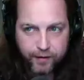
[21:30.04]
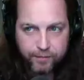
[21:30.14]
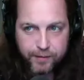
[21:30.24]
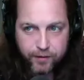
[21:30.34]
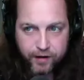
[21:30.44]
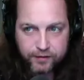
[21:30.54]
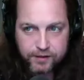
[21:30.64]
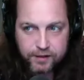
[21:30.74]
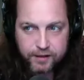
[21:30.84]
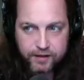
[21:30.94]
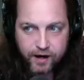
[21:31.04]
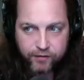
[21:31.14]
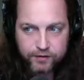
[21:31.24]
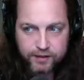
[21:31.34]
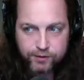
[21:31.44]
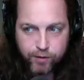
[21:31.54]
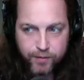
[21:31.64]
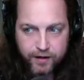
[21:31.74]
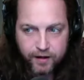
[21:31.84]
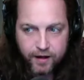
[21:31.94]
people have a skiing conversation with
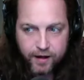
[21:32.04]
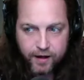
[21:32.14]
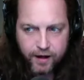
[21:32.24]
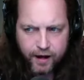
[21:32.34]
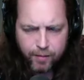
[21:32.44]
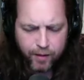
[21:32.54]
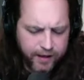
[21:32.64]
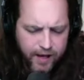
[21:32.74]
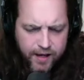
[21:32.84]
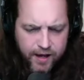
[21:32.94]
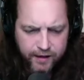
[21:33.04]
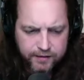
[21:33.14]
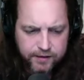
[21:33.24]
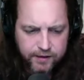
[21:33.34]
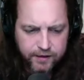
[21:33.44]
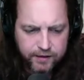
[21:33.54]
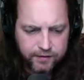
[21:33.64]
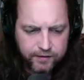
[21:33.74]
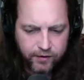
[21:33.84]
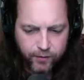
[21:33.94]
me, I'm like, yeah, I can ski,
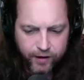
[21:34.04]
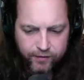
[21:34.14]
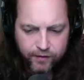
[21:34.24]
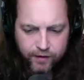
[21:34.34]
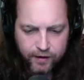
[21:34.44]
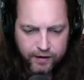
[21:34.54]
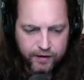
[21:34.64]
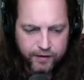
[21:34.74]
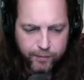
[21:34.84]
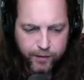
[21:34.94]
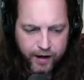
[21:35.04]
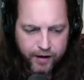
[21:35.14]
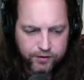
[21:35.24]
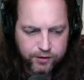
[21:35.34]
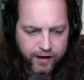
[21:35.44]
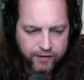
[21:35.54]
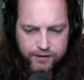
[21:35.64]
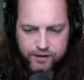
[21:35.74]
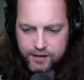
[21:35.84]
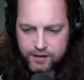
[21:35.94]
whatever. But I also haven't
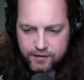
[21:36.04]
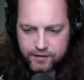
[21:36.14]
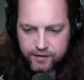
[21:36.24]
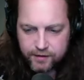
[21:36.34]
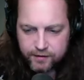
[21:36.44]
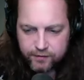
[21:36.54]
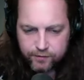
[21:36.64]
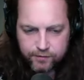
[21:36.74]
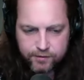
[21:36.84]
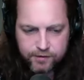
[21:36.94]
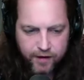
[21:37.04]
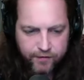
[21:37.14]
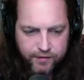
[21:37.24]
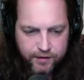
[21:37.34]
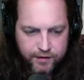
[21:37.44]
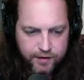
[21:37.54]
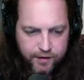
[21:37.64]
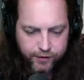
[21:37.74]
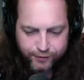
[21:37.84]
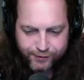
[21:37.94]
skied in 17
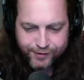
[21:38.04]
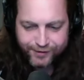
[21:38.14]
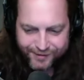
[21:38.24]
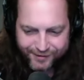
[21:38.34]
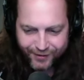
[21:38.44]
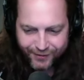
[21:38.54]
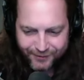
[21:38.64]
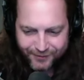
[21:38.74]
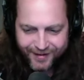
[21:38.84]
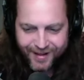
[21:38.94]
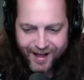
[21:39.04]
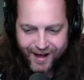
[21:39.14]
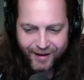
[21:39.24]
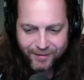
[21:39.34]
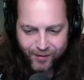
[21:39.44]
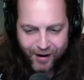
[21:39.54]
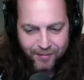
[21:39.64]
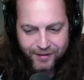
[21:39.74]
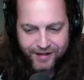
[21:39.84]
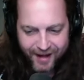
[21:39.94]
years, so I
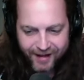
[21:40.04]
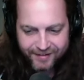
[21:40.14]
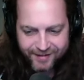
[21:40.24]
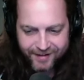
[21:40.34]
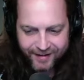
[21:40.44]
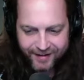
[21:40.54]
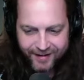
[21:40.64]
probably can't ski.